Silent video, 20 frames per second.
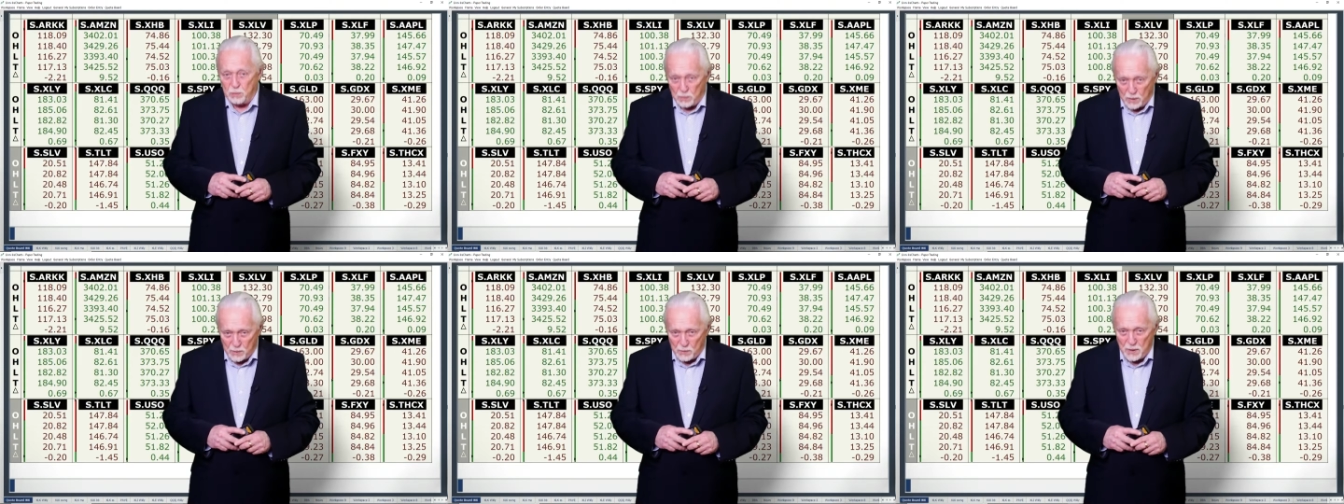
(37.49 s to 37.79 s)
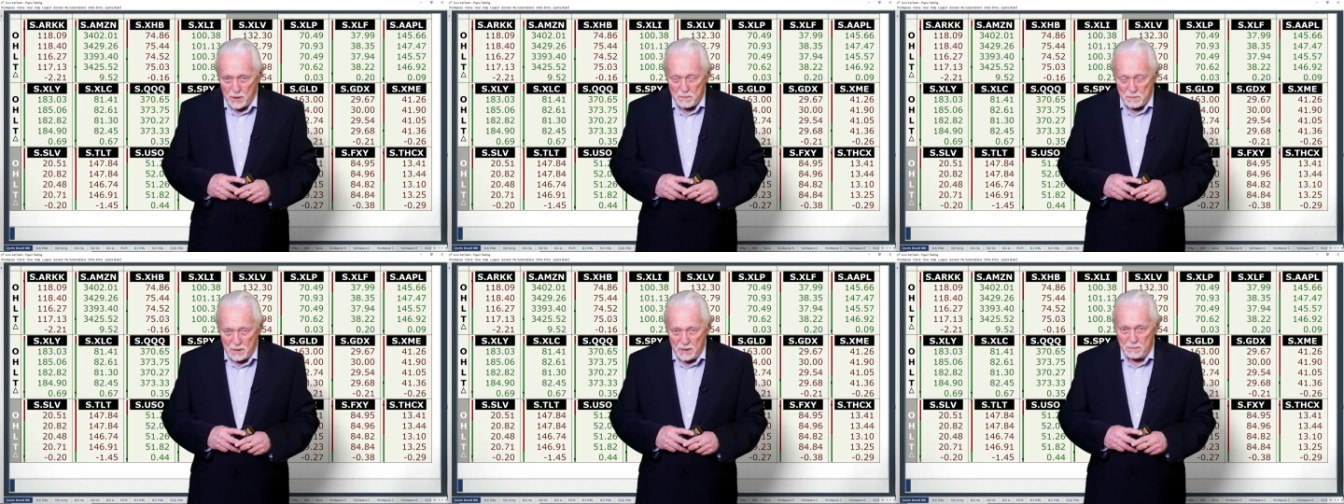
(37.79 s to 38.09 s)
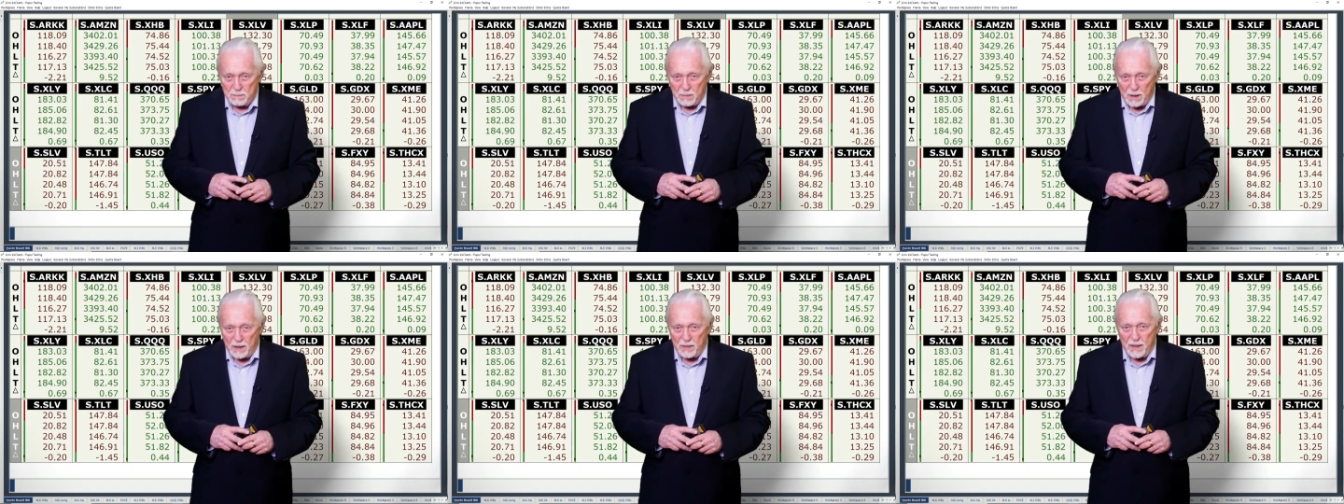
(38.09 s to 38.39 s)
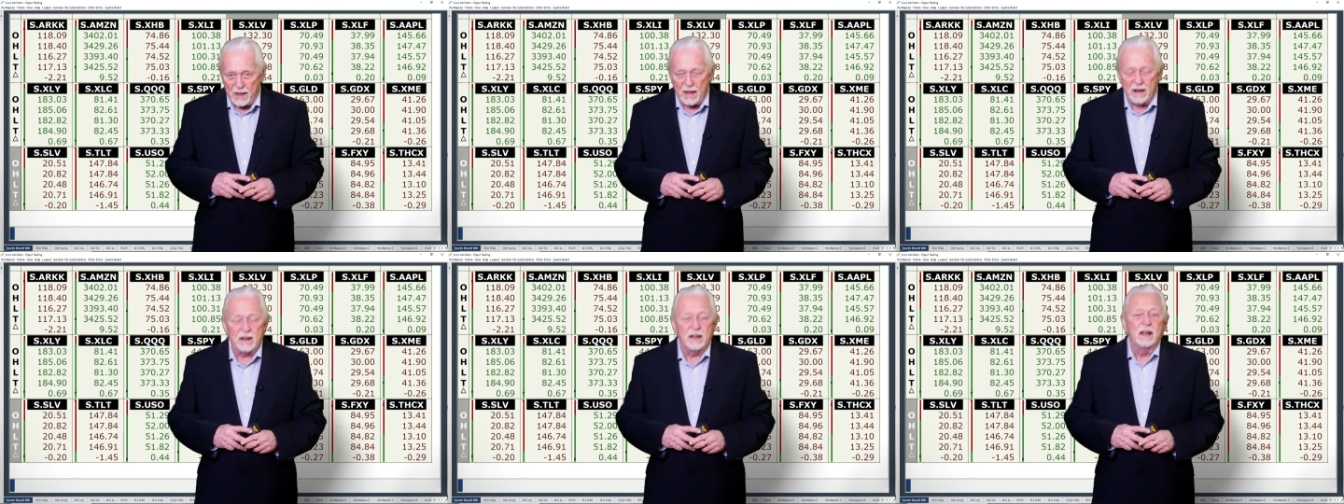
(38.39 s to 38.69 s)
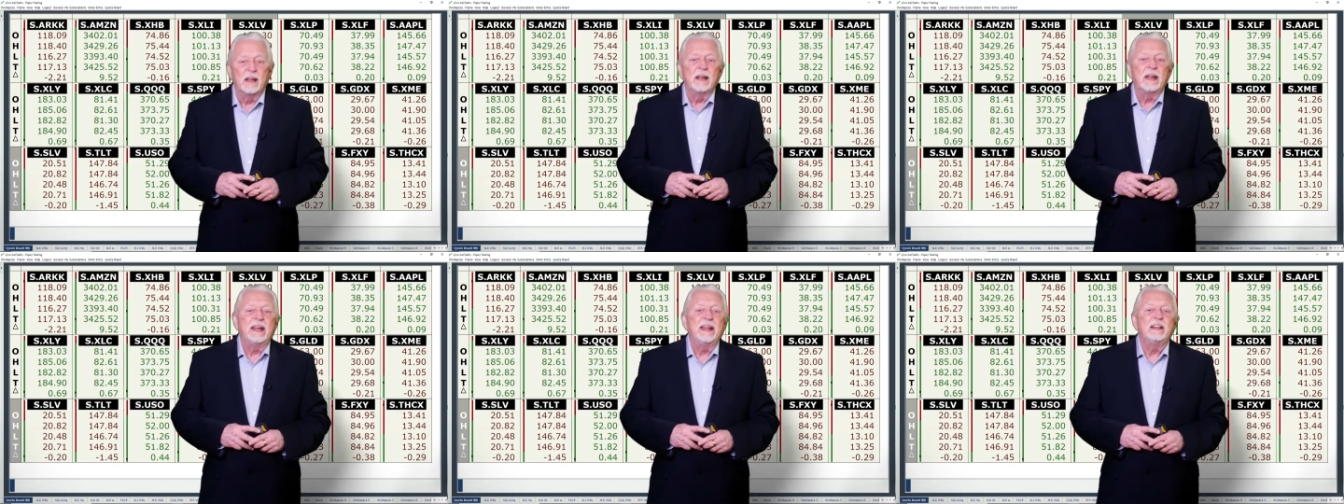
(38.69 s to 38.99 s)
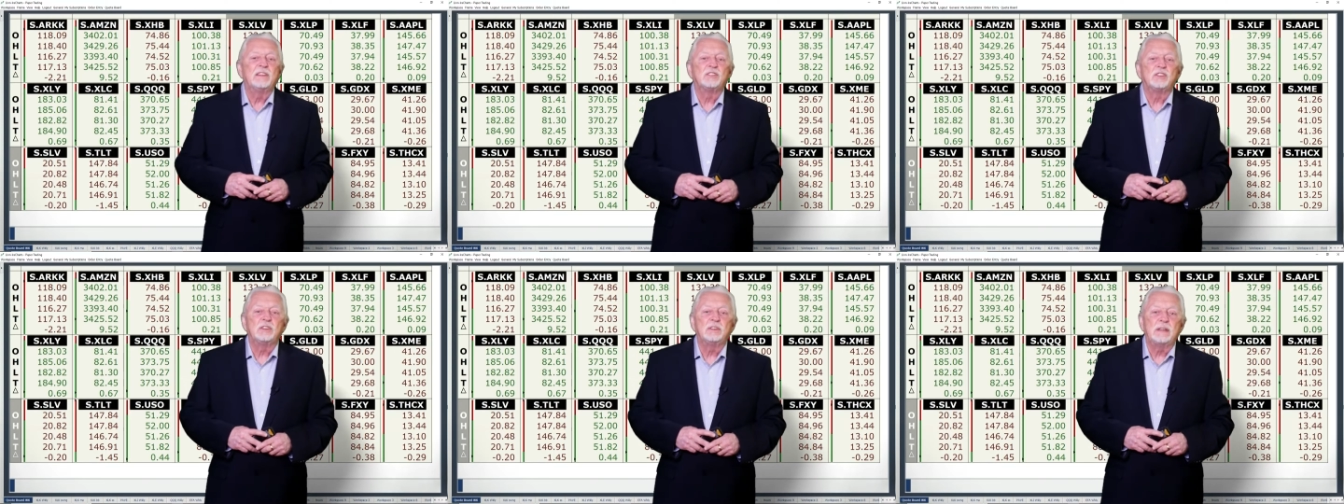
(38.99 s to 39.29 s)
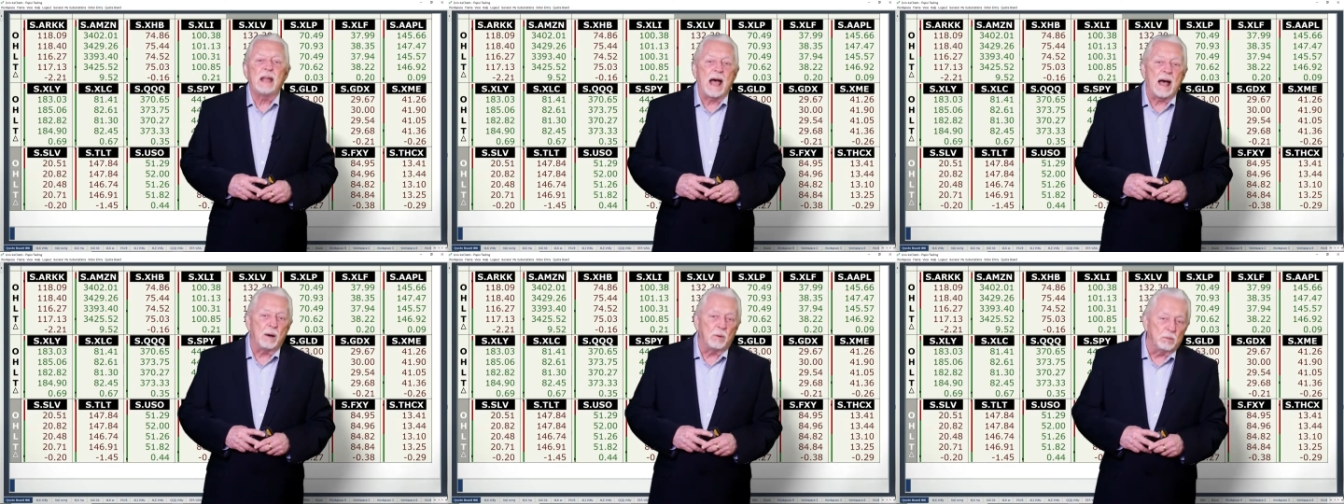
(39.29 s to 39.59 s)
What do I mean by that? It's a
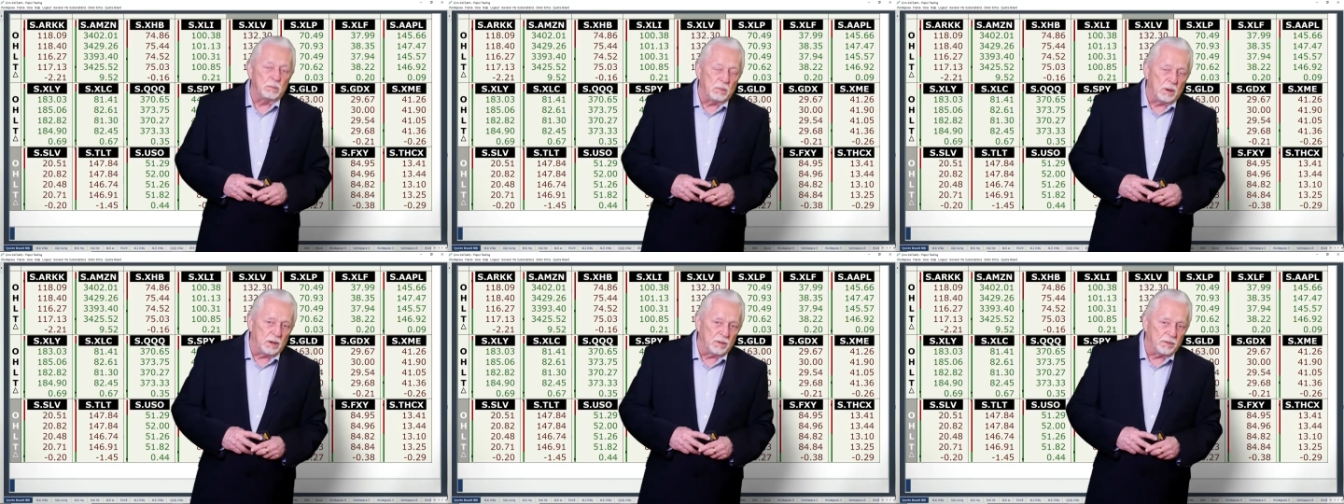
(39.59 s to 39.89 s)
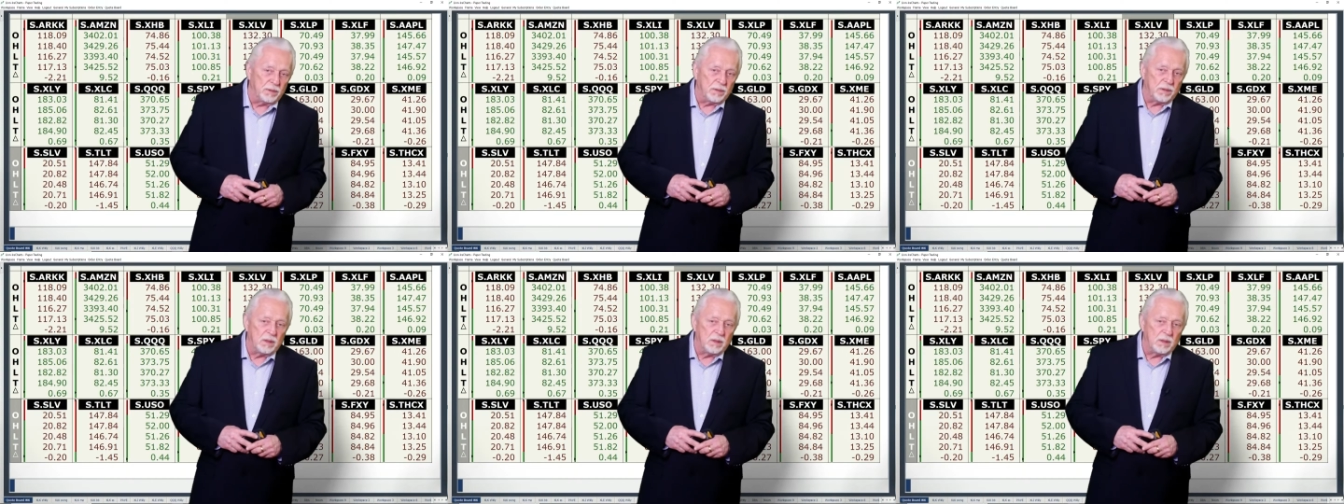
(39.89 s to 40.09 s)
down month.